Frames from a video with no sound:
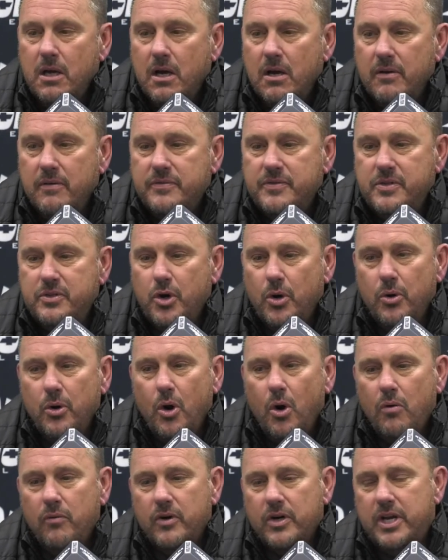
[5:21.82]
of
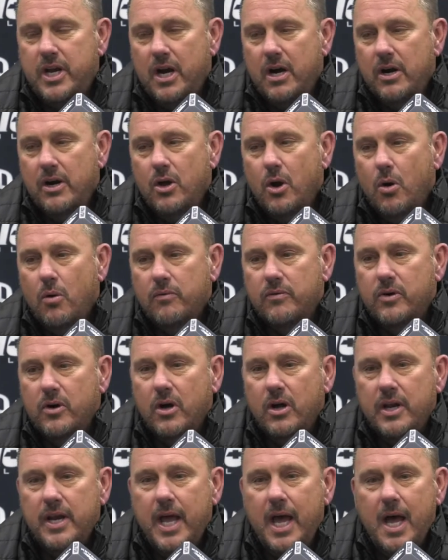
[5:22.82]
turnover,
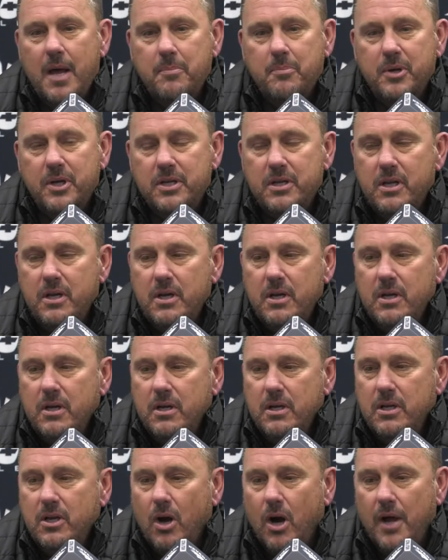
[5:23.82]
carryover on that, but
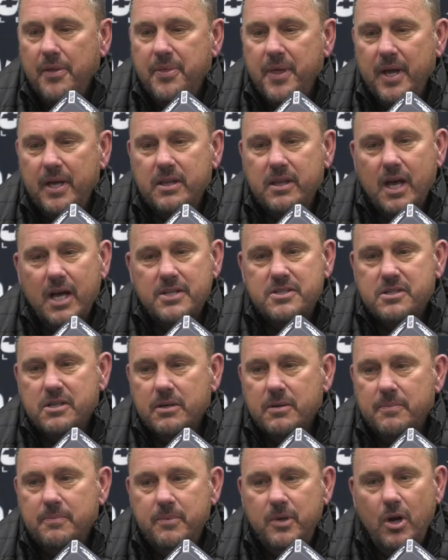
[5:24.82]
I think that's
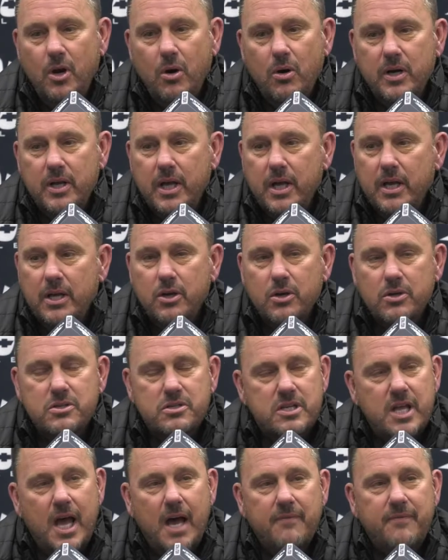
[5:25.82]
a
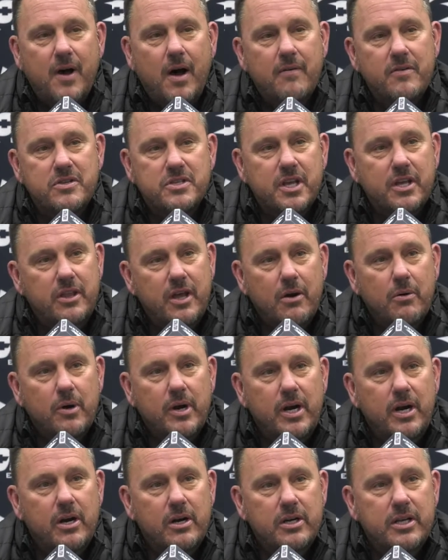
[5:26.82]
good staff. Obviously, they
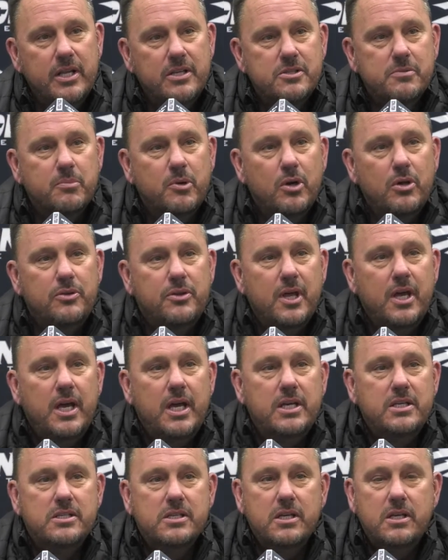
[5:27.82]
were here and did some good
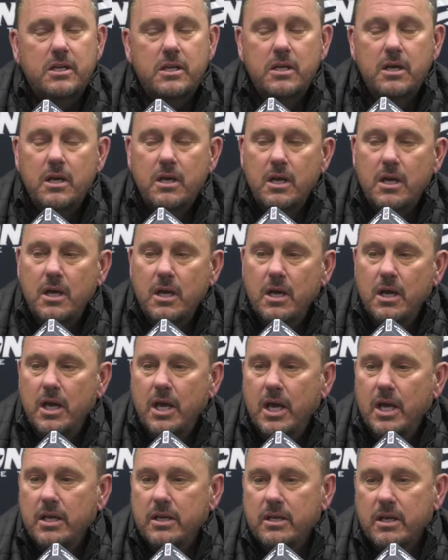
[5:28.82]
things, and
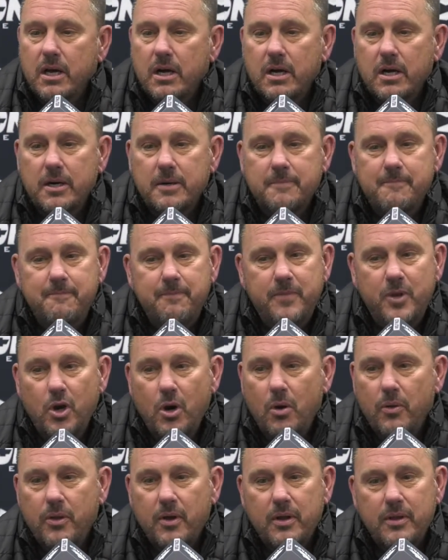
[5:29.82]

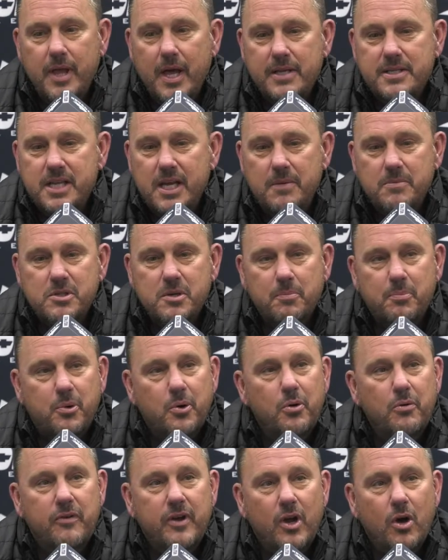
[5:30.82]
that team's
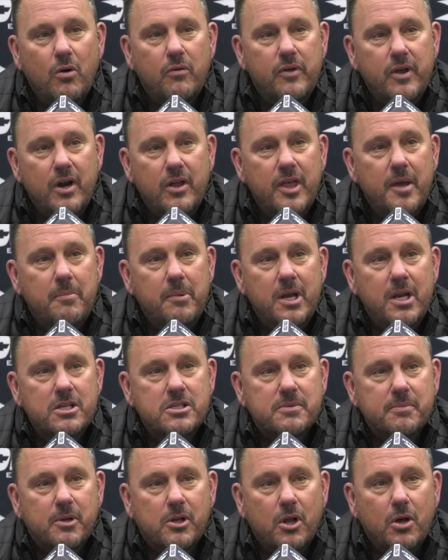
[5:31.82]
improving over there. They've been
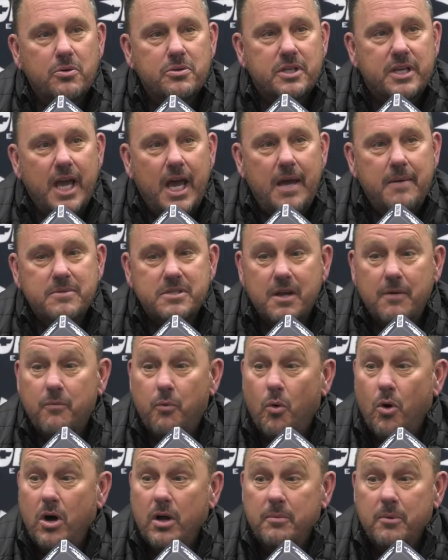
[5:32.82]
in some close games.
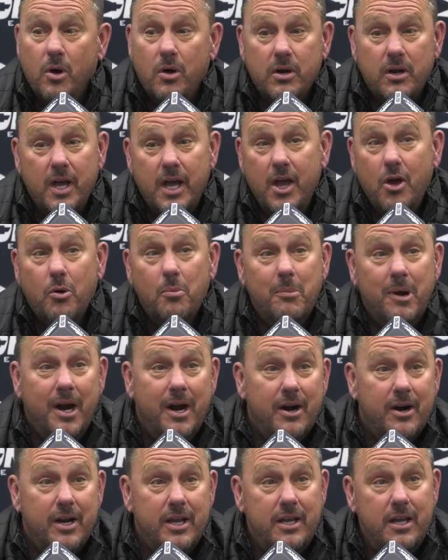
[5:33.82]
They've won on a Hail
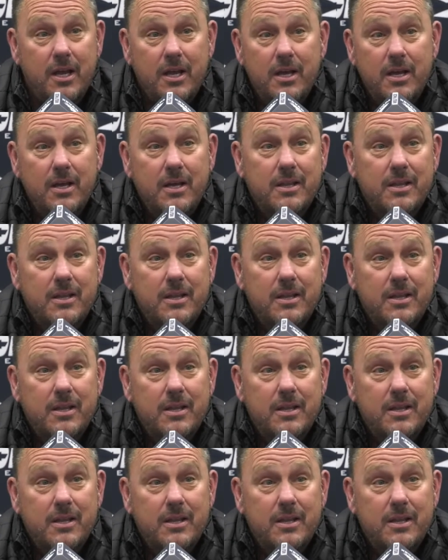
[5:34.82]
Mary.